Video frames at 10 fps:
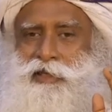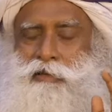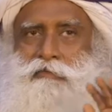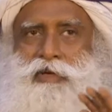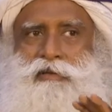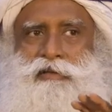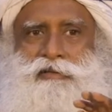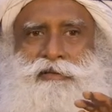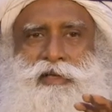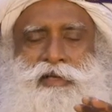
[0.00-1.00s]
because
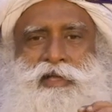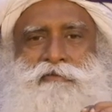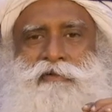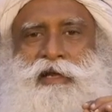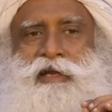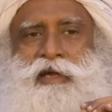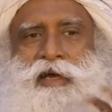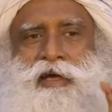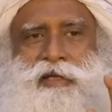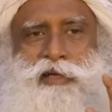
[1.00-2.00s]
the very
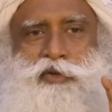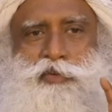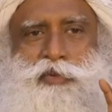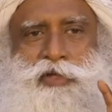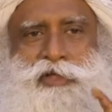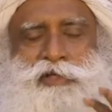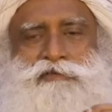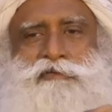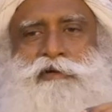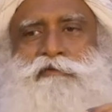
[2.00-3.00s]
air that you breathe is
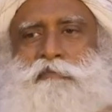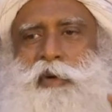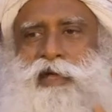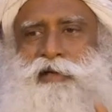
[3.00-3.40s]
full of pain.